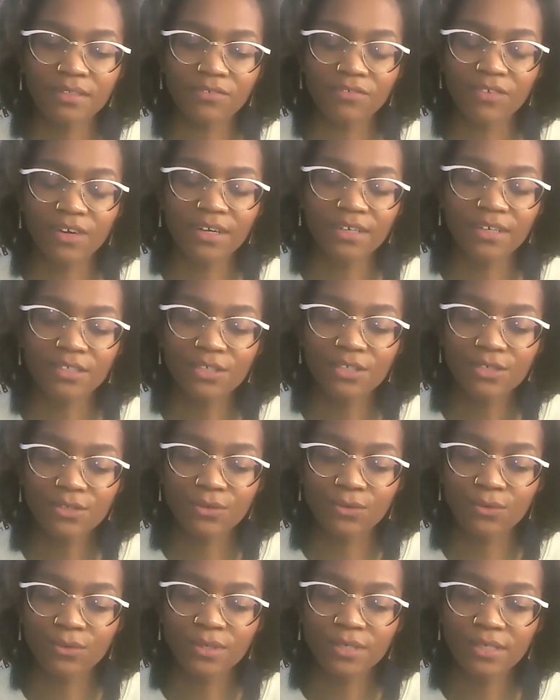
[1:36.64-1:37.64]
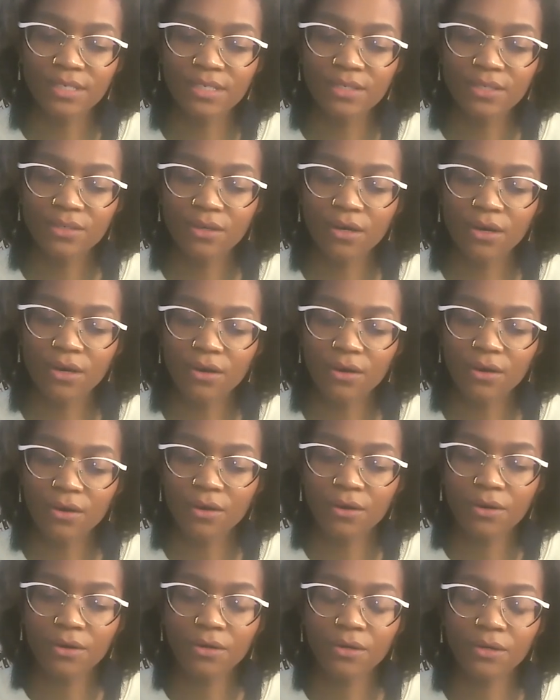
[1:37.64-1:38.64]
divine source,
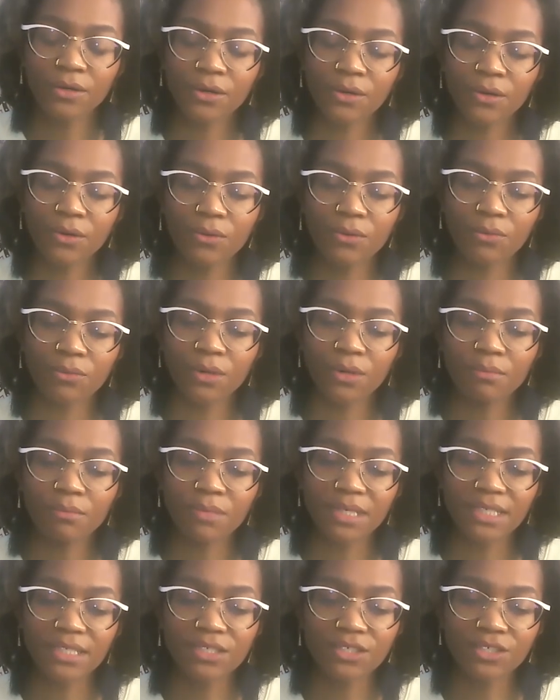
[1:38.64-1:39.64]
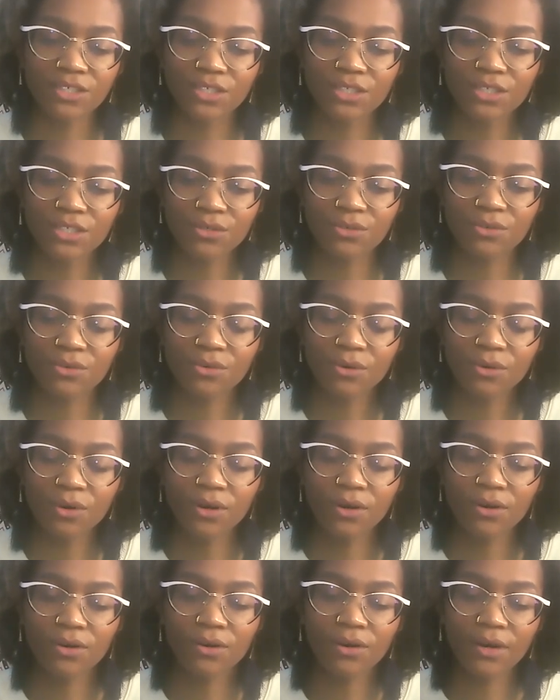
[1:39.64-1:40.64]
what messages do you
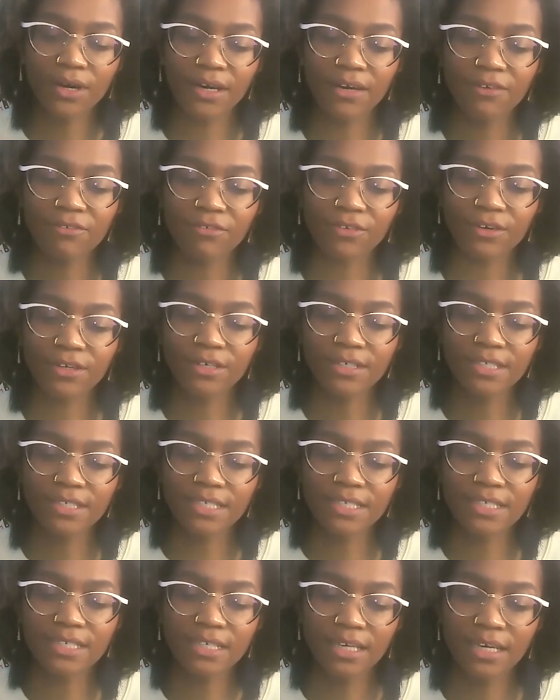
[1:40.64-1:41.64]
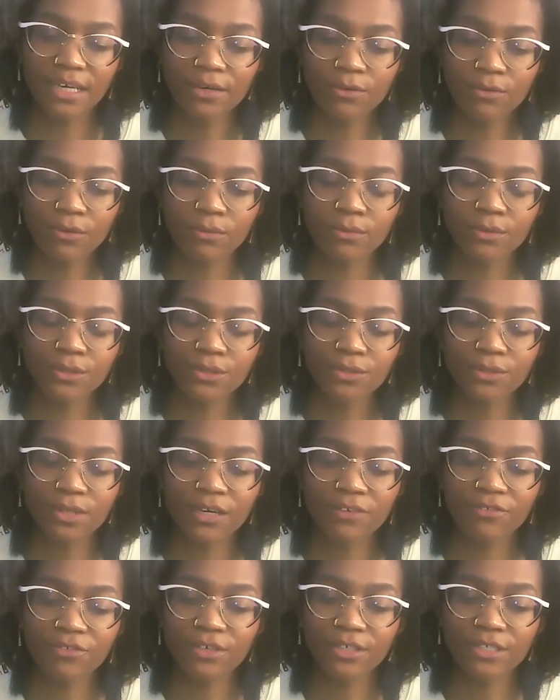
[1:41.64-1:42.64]
um, have for us today? What would you
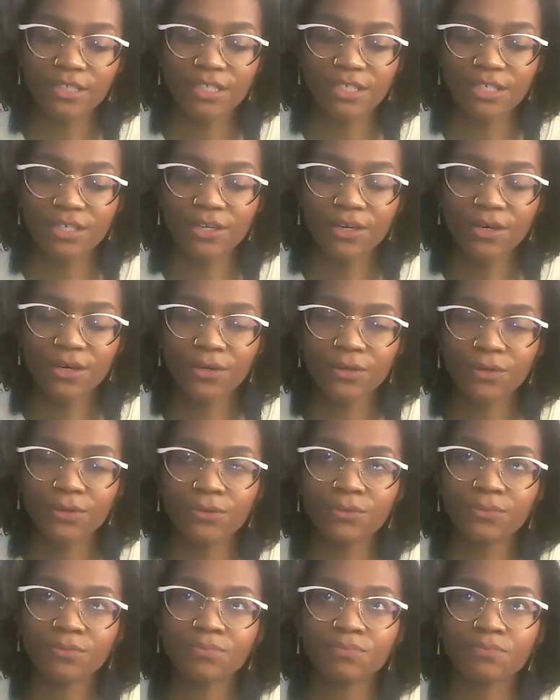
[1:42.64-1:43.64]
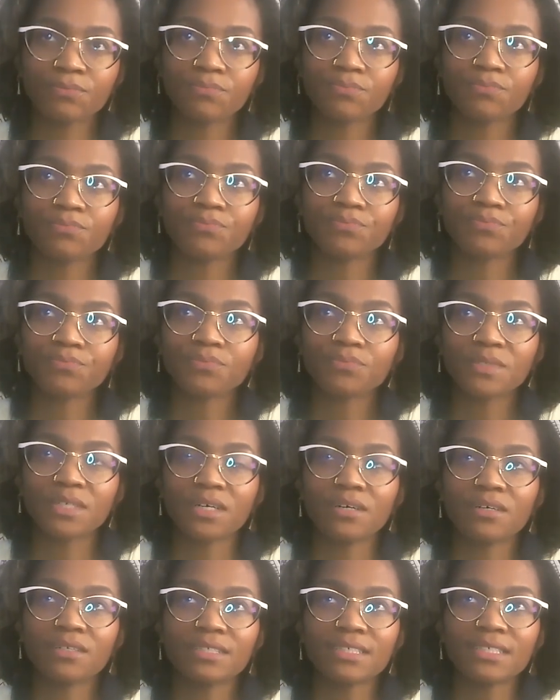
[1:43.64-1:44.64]
like for us to know
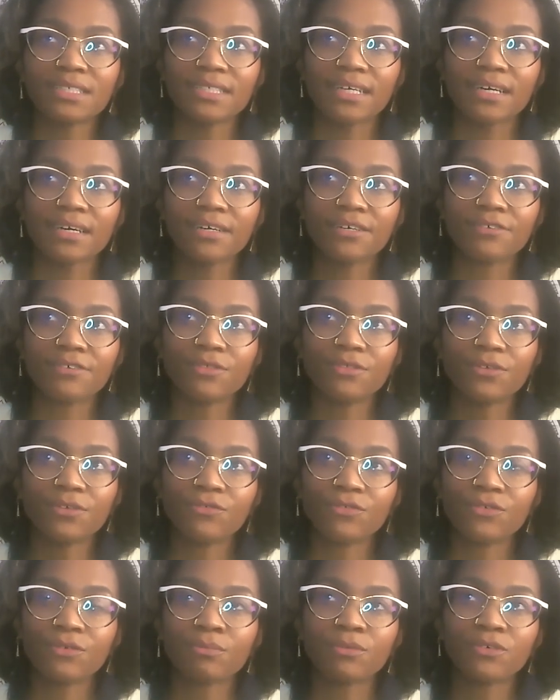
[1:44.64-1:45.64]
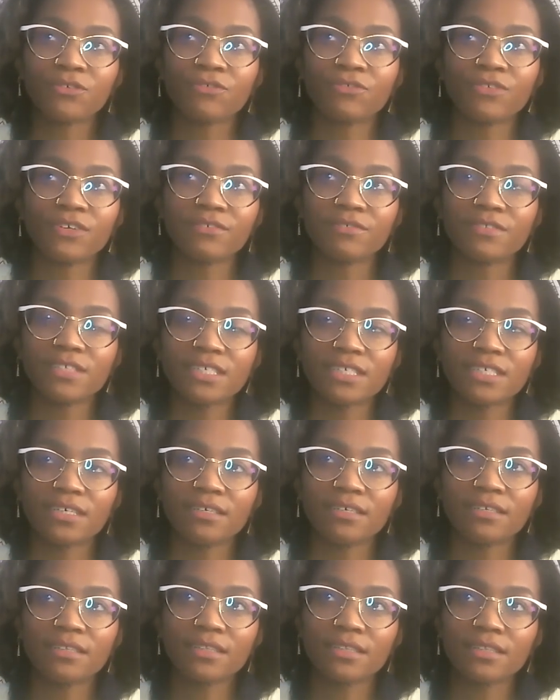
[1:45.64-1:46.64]
on this day of November
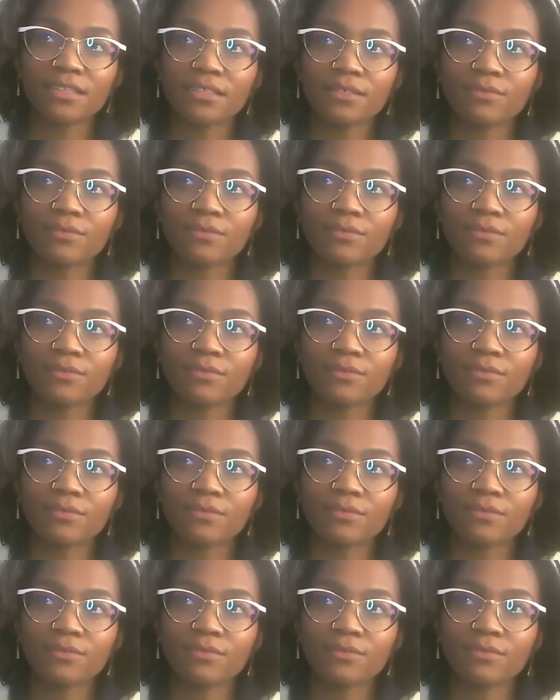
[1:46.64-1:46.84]
fifteenth?